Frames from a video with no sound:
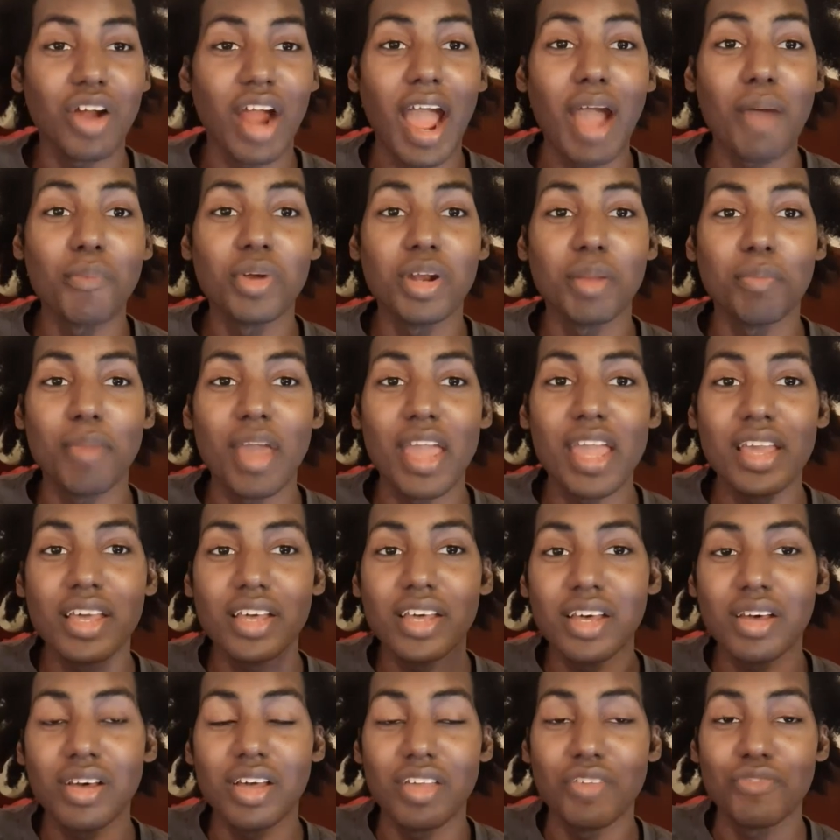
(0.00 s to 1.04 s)
I would have made
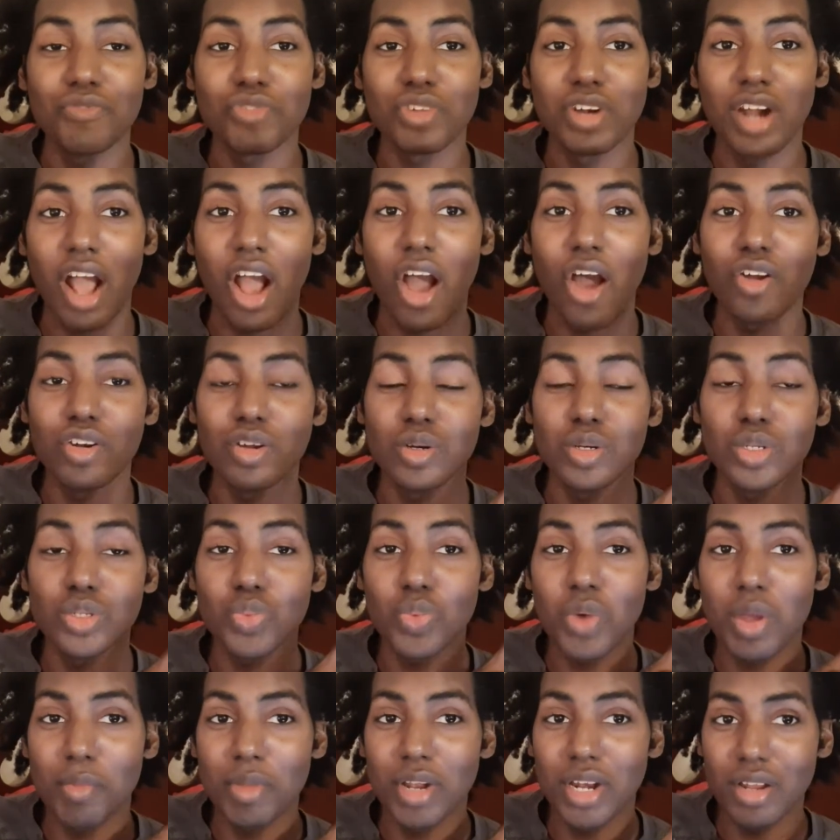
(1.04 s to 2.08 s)
her in front of all those
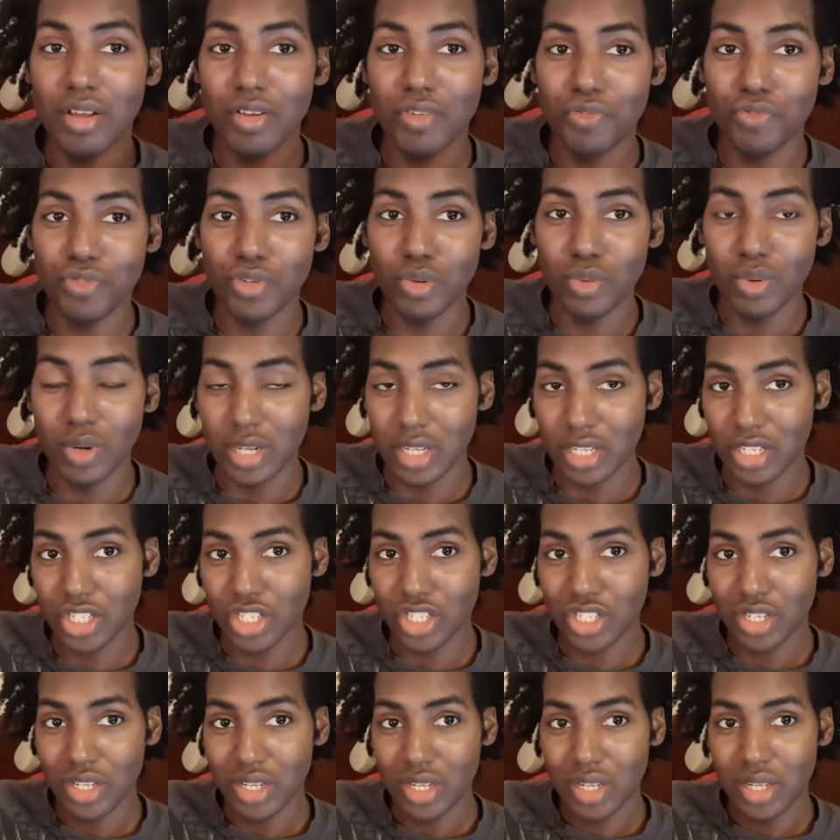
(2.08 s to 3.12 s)
women look
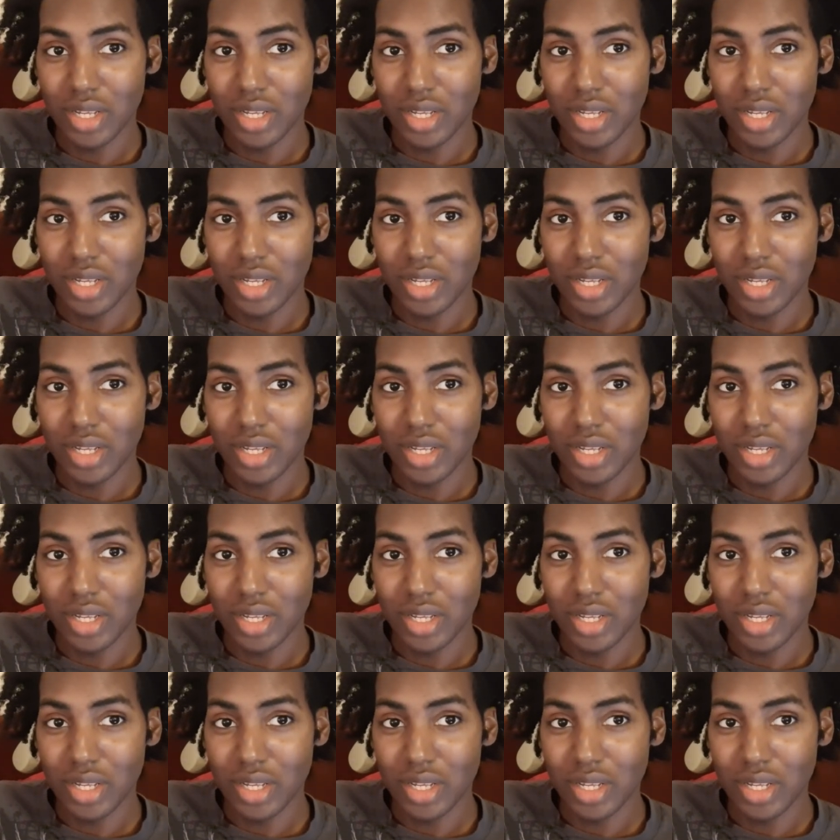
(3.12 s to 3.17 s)
foolish